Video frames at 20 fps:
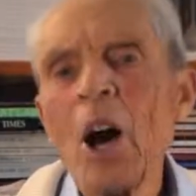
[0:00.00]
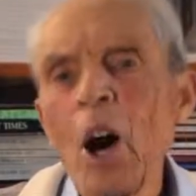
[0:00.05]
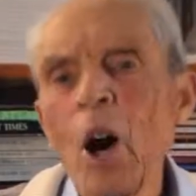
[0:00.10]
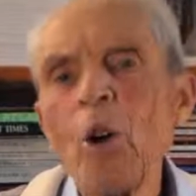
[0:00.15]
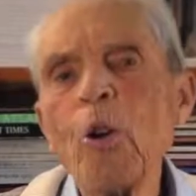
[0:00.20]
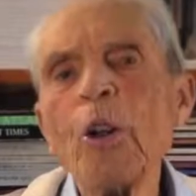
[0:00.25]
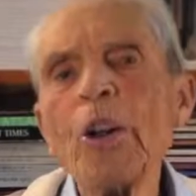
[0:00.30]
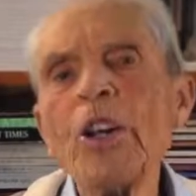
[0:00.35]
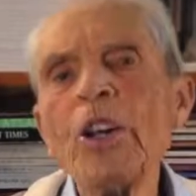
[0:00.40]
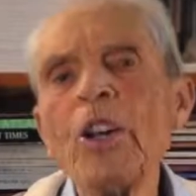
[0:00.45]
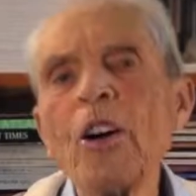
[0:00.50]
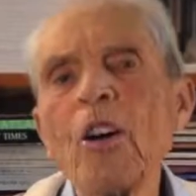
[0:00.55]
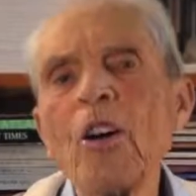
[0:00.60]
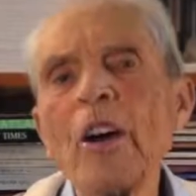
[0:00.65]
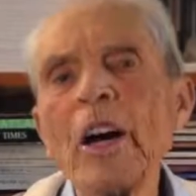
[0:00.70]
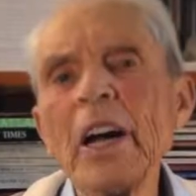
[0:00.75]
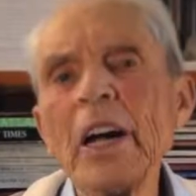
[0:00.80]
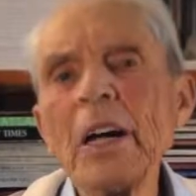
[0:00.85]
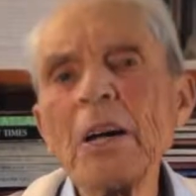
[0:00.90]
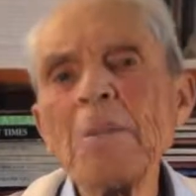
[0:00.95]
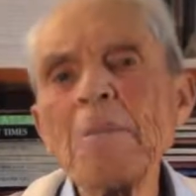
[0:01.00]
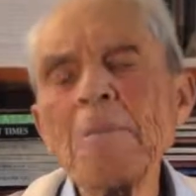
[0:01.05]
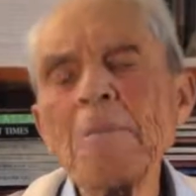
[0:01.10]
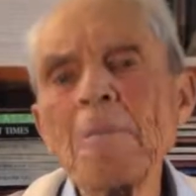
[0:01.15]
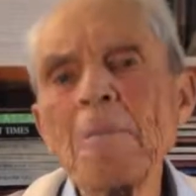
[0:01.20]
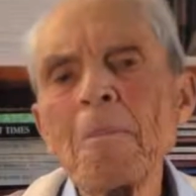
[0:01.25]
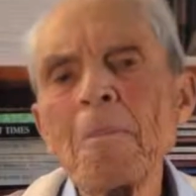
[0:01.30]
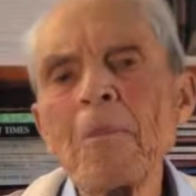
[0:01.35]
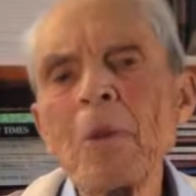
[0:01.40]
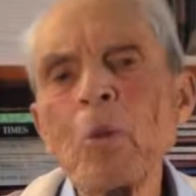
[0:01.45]
Holy Dying,
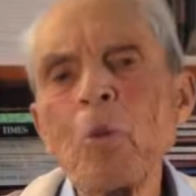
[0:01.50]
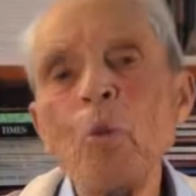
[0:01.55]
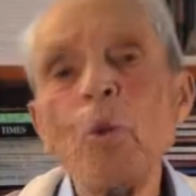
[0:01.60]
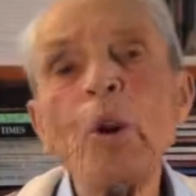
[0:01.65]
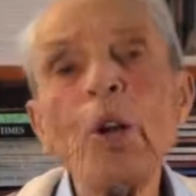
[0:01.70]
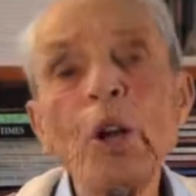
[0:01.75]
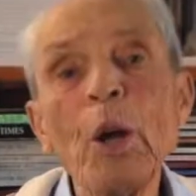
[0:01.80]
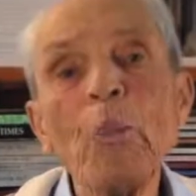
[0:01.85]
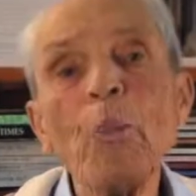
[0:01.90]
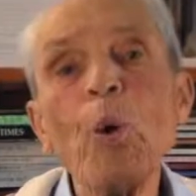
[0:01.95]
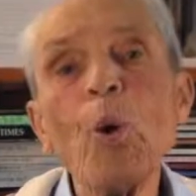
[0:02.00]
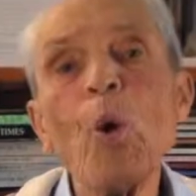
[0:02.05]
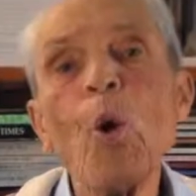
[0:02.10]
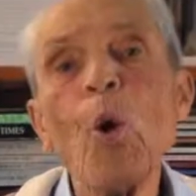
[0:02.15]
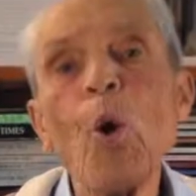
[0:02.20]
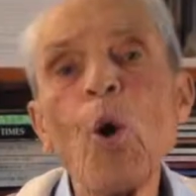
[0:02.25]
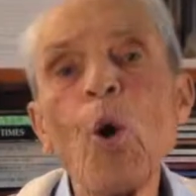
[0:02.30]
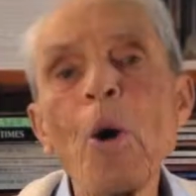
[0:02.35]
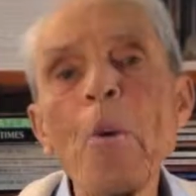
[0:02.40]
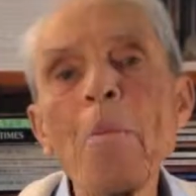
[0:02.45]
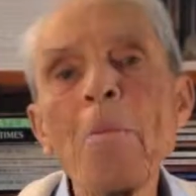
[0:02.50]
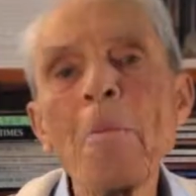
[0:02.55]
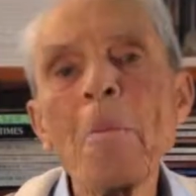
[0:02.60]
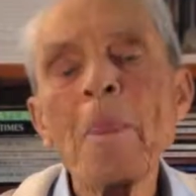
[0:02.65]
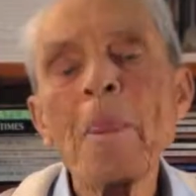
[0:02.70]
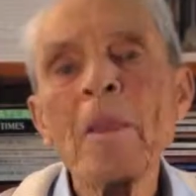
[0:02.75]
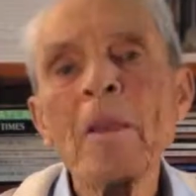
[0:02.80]
William Law,